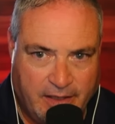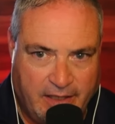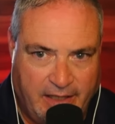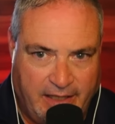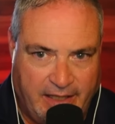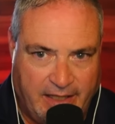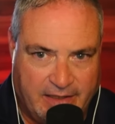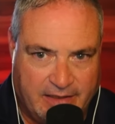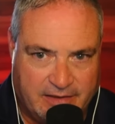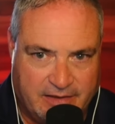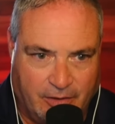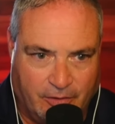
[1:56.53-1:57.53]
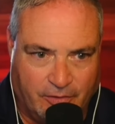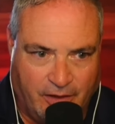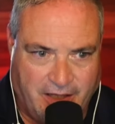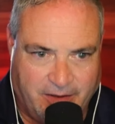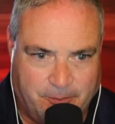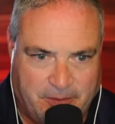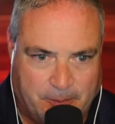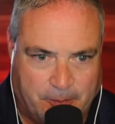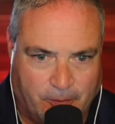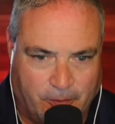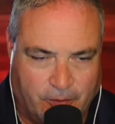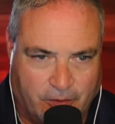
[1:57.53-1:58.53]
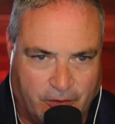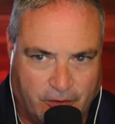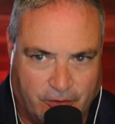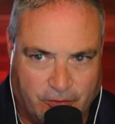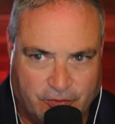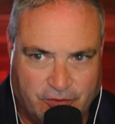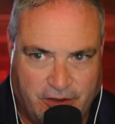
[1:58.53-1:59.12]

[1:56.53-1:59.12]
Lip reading: And, you know, a lot of people are,